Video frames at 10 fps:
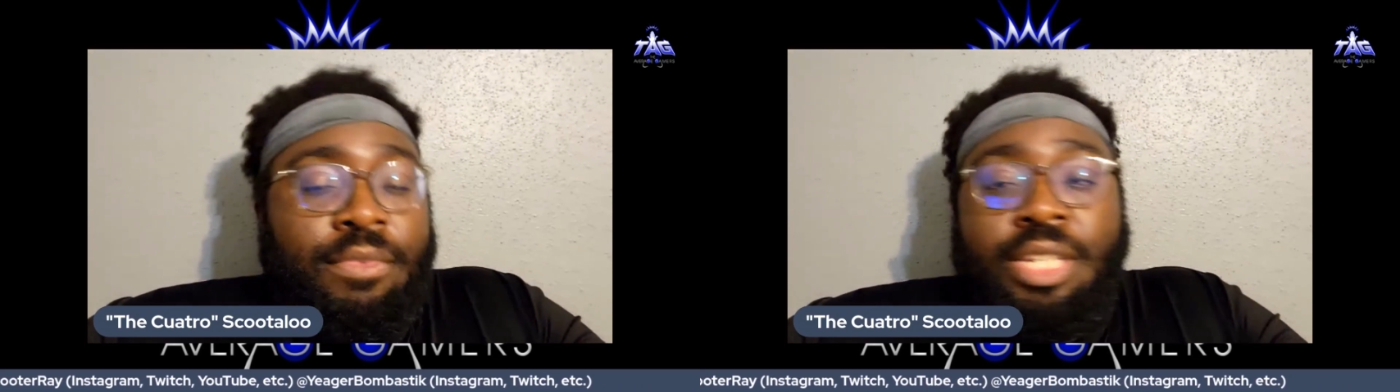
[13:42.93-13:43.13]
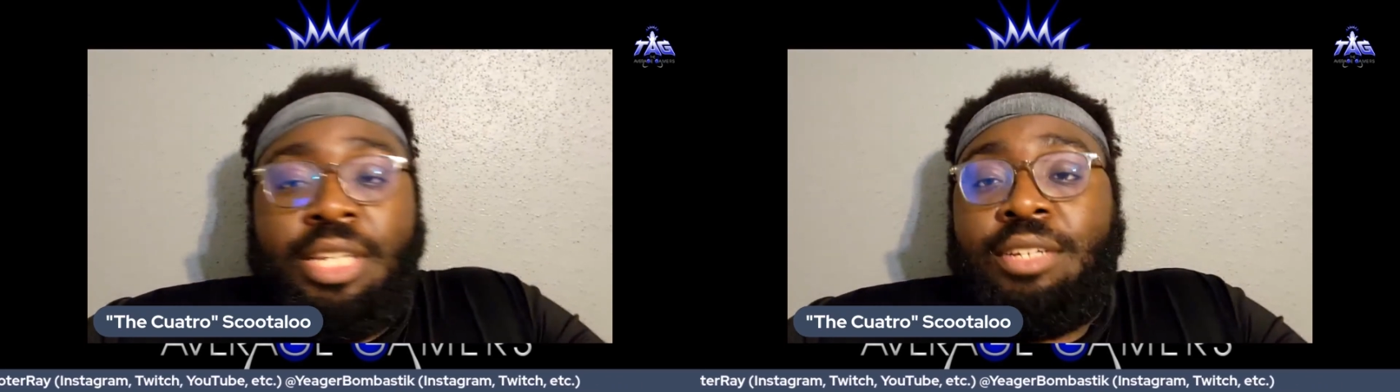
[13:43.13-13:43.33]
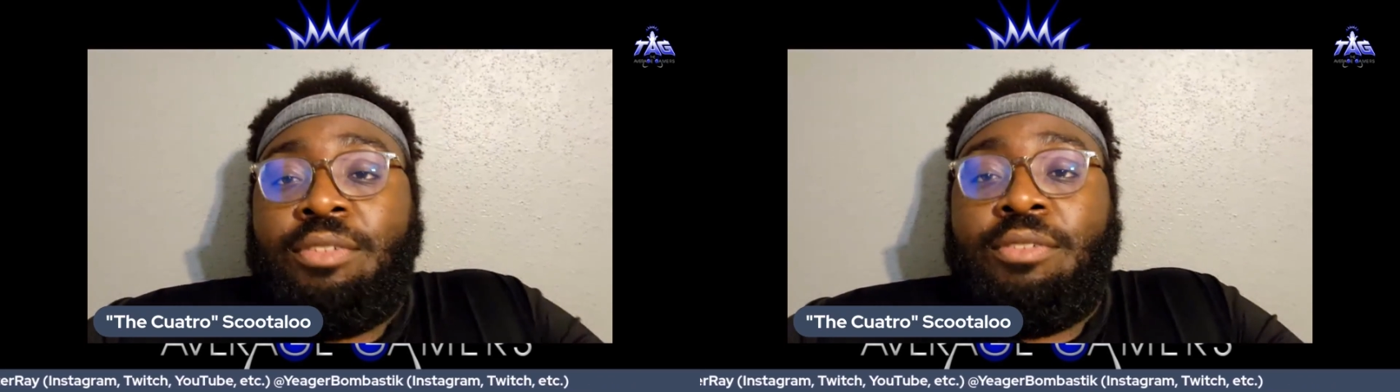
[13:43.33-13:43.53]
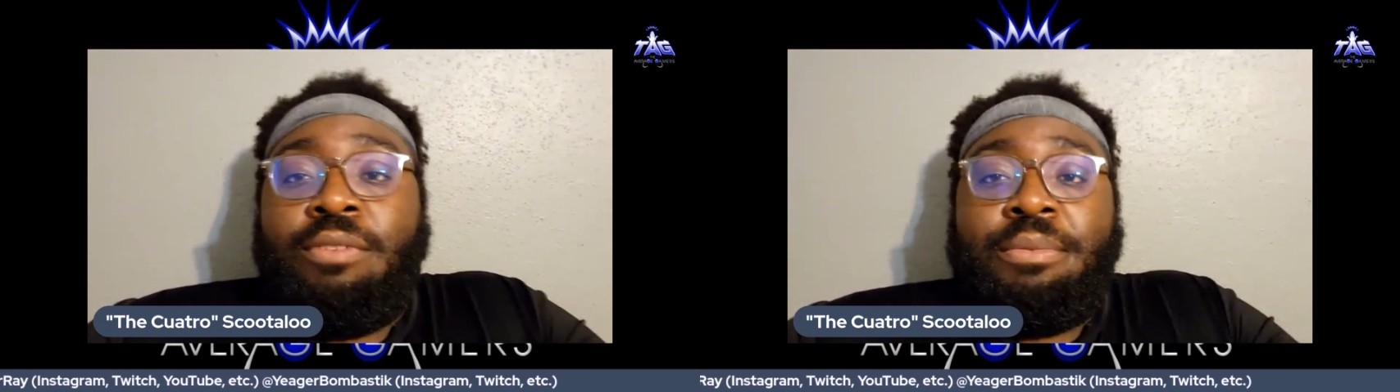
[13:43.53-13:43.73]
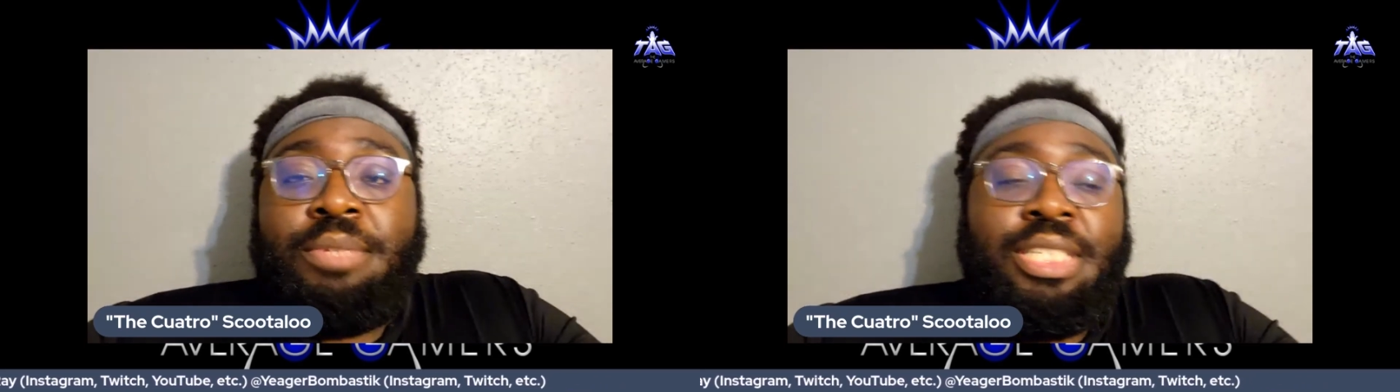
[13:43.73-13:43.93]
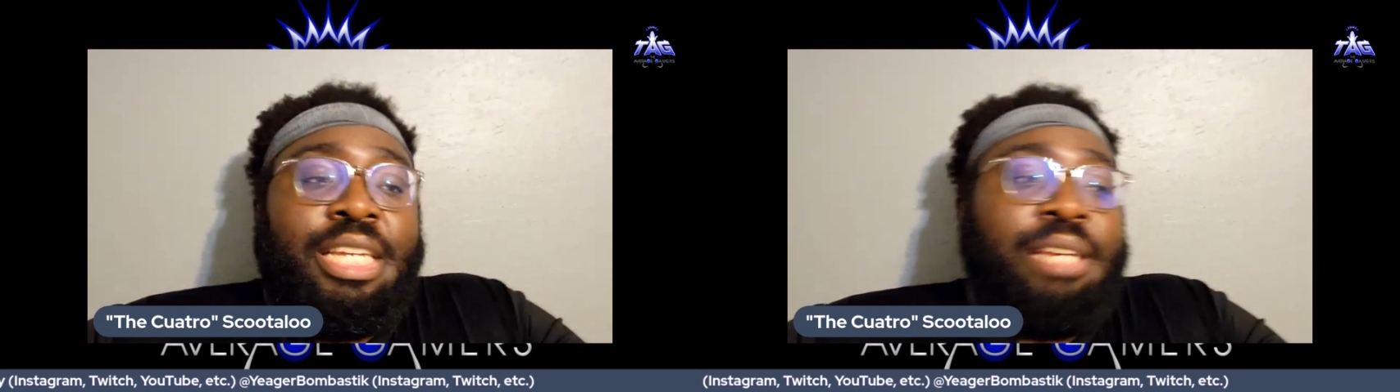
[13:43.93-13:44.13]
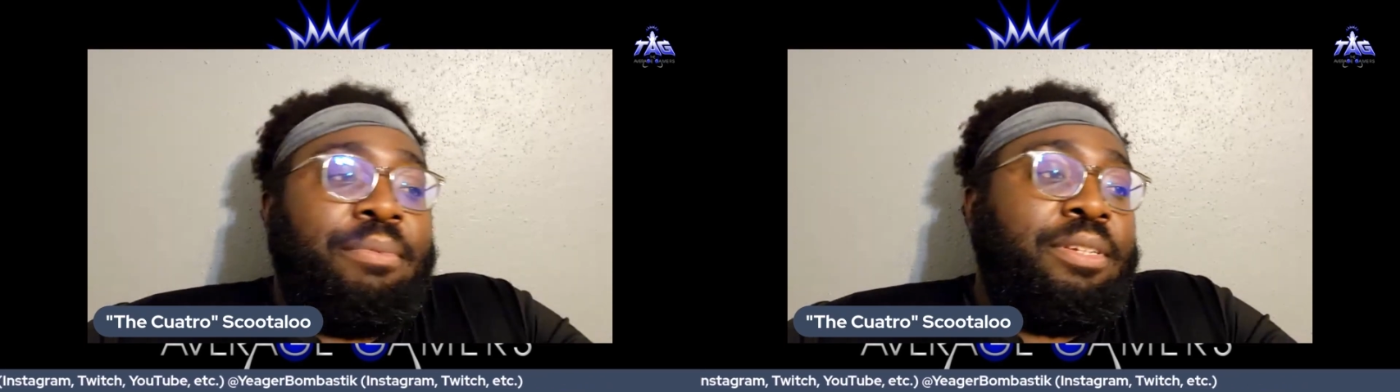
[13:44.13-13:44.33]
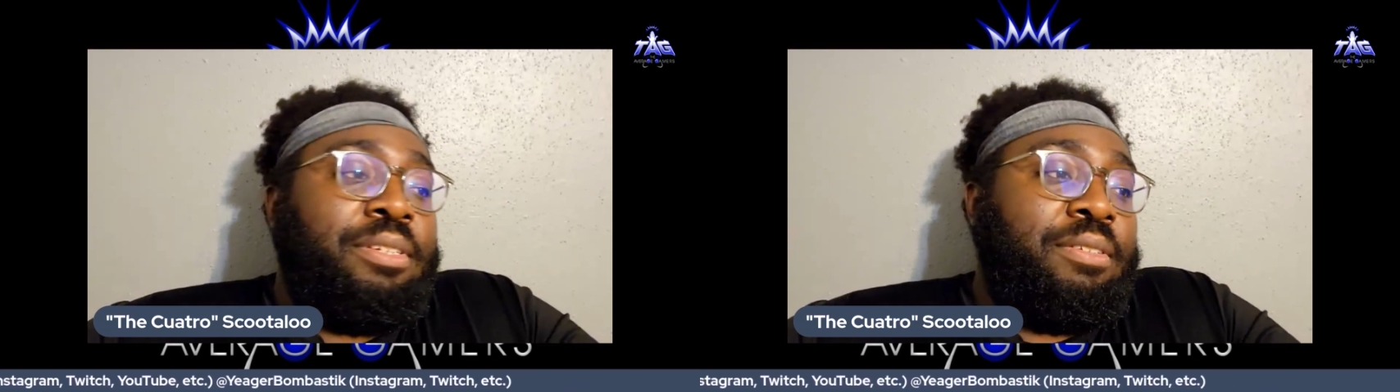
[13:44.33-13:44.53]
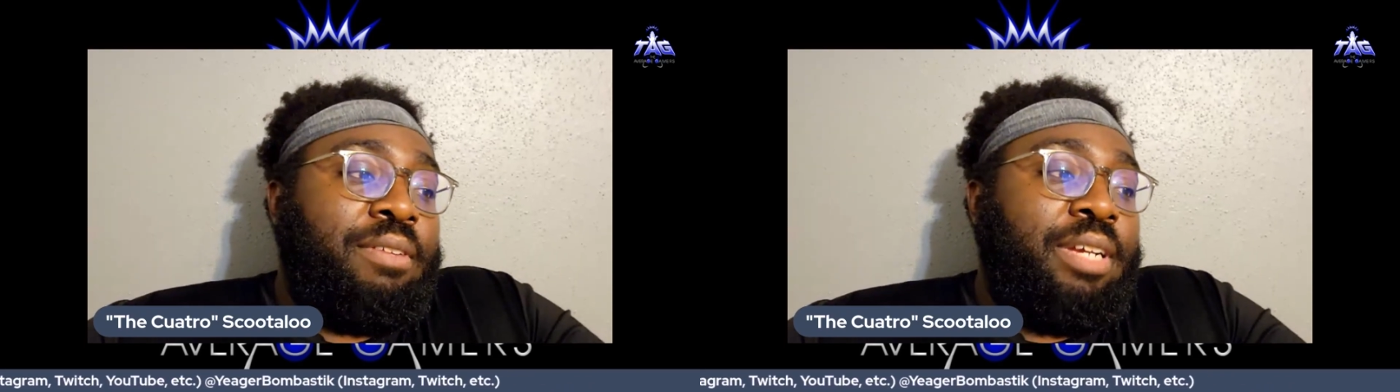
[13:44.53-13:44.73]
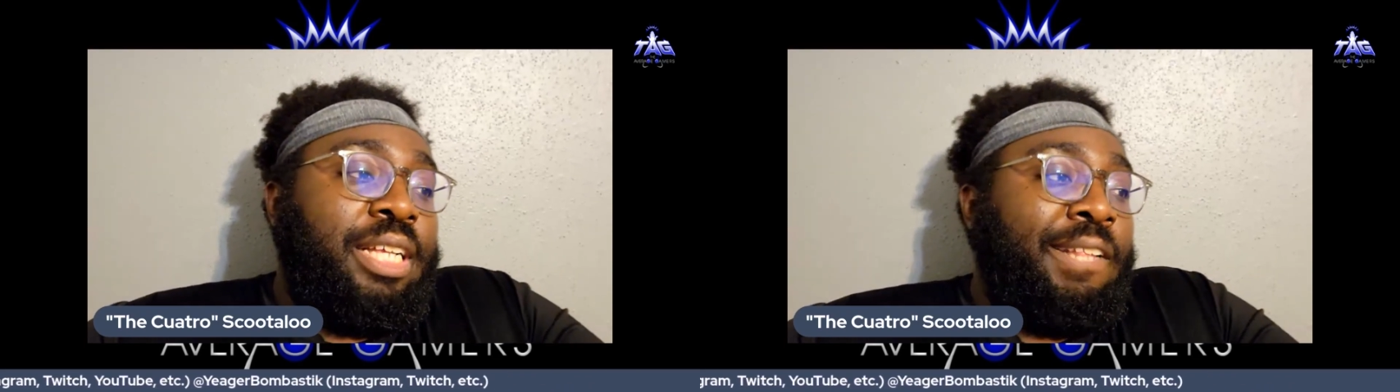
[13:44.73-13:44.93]
A new women's champions
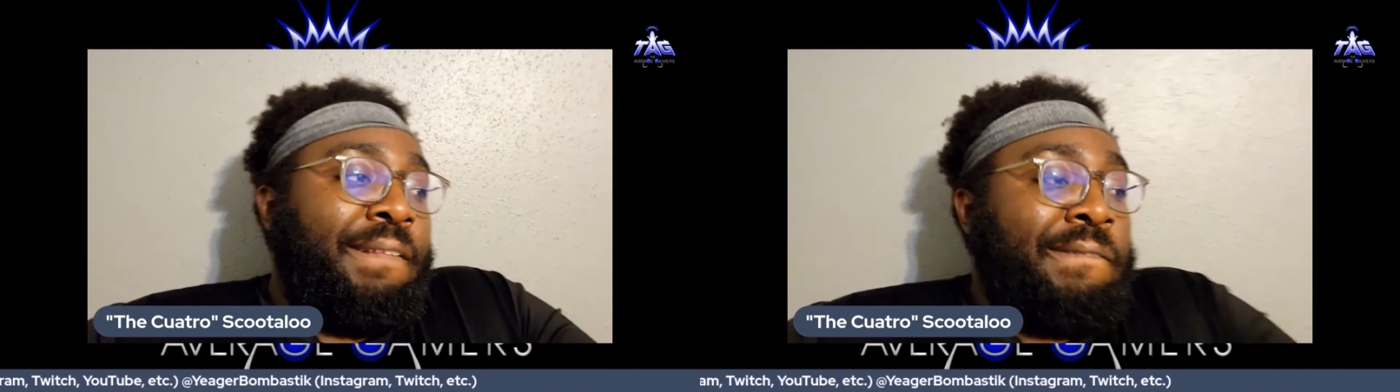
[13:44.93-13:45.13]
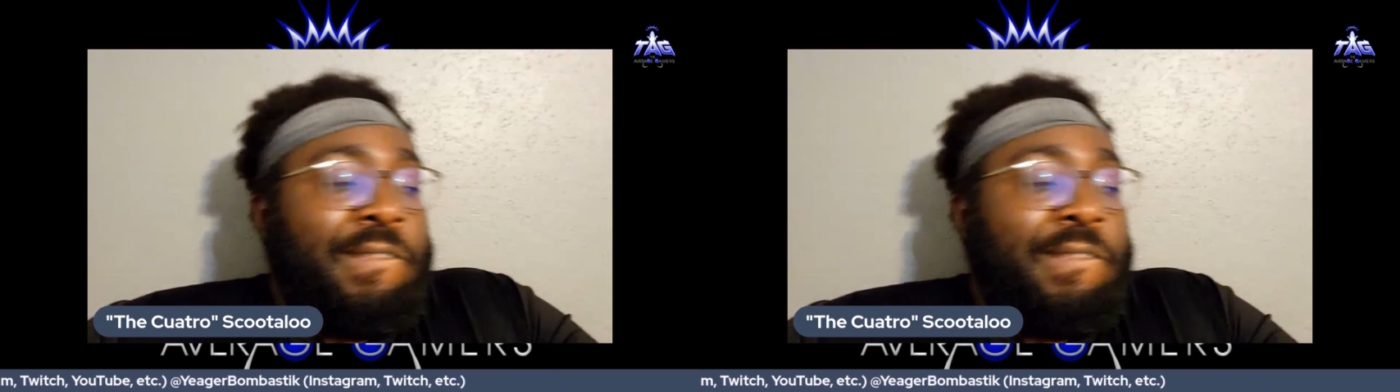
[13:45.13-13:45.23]
crown.